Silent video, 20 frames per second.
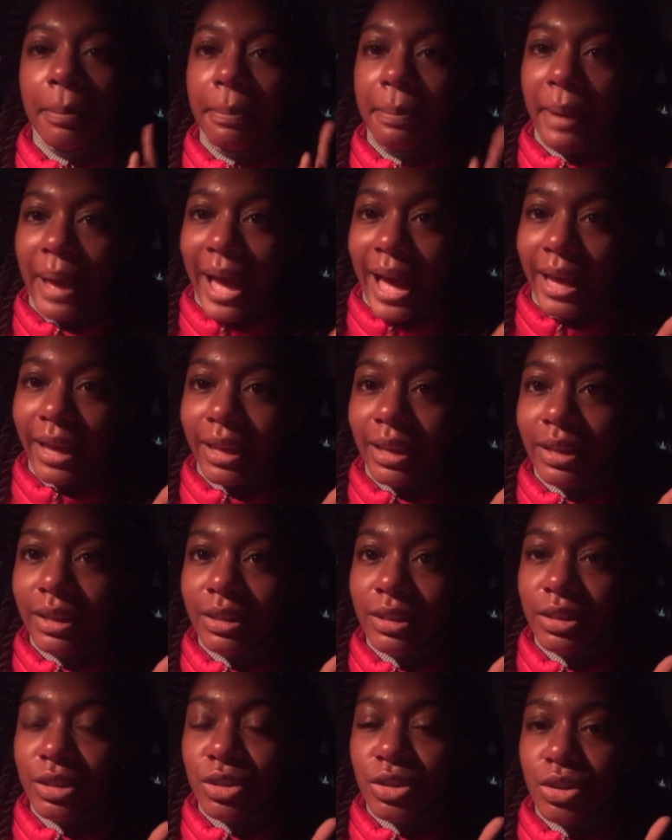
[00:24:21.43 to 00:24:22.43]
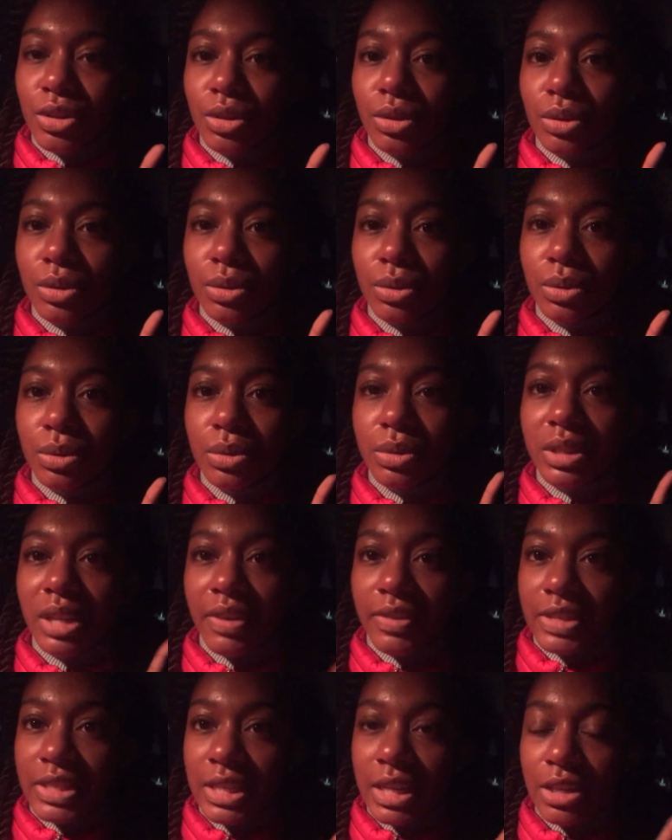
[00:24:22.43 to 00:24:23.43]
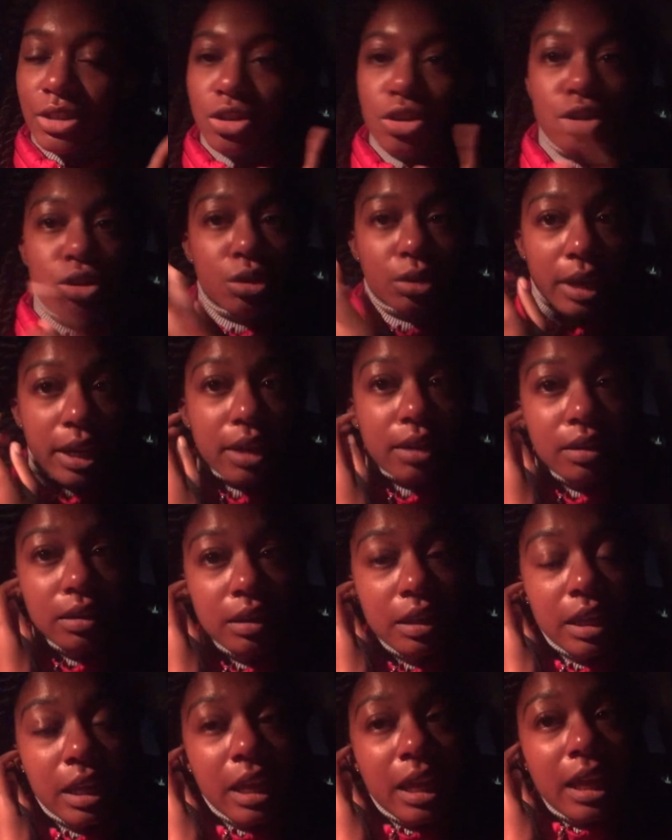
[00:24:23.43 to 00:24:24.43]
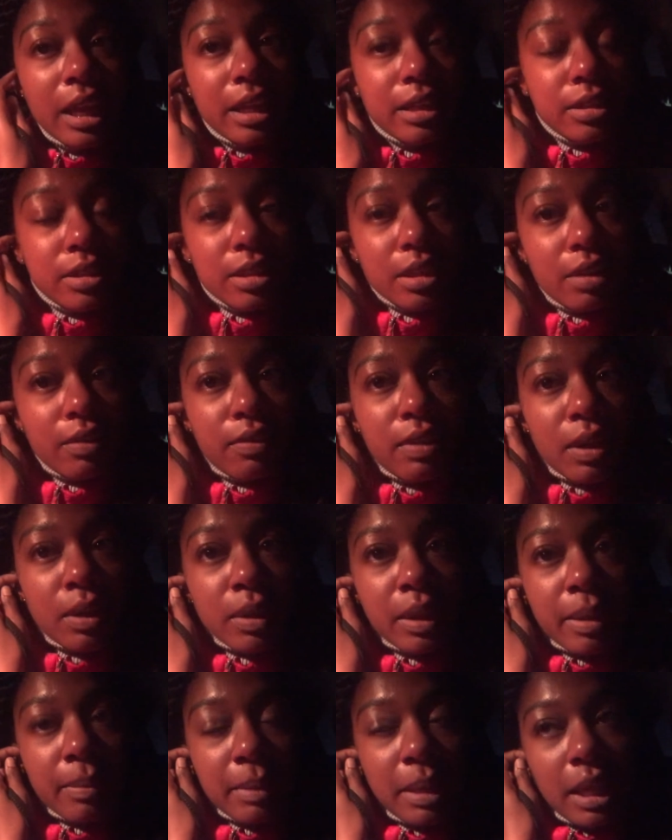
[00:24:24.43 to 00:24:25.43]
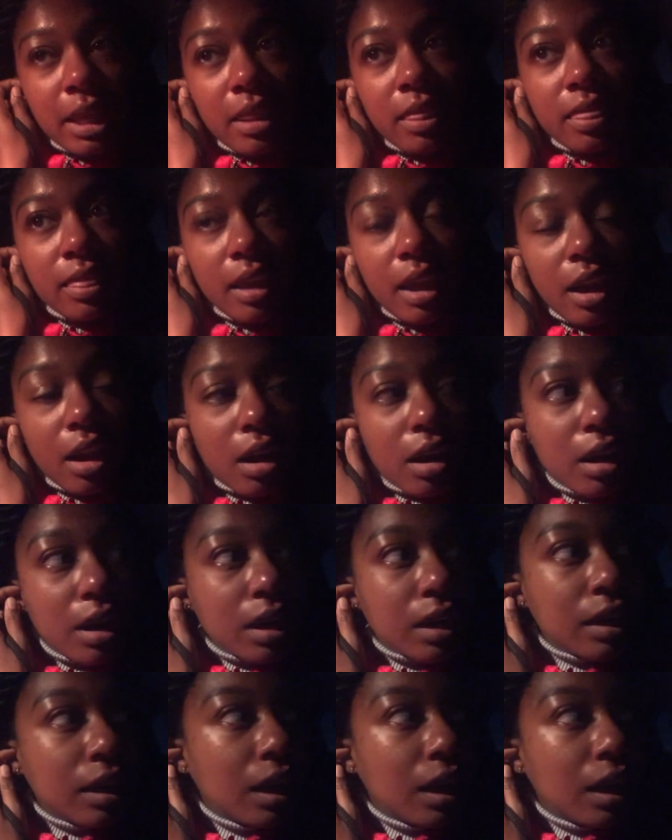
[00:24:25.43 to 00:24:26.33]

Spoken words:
Back to Devastation Trail and see if they'll let me in there.